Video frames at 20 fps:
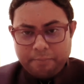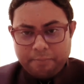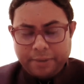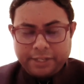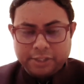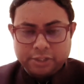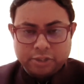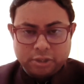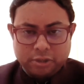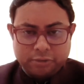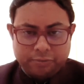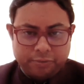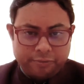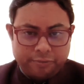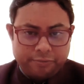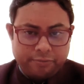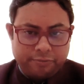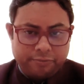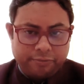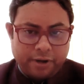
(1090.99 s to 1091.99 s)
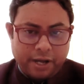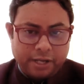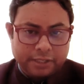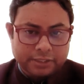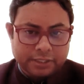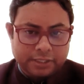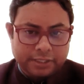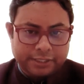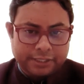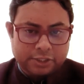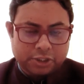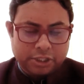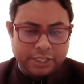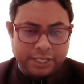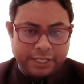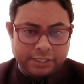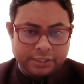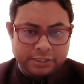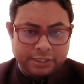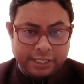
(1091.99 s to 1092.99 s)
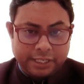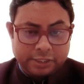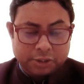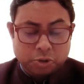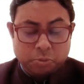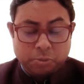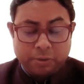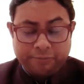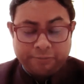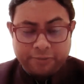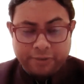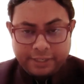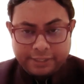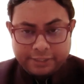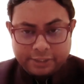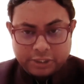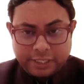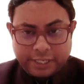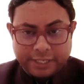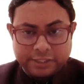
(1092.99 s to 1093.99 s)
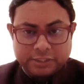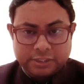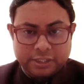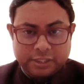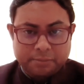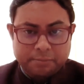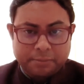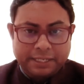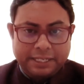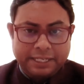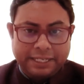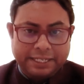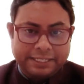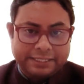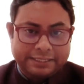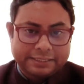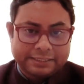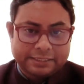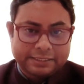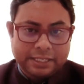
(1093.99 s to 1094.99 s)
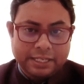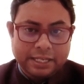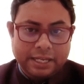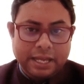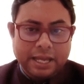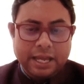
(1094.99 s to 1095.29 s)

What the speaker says: picture of a vastly changing and swiftly changing Middle East.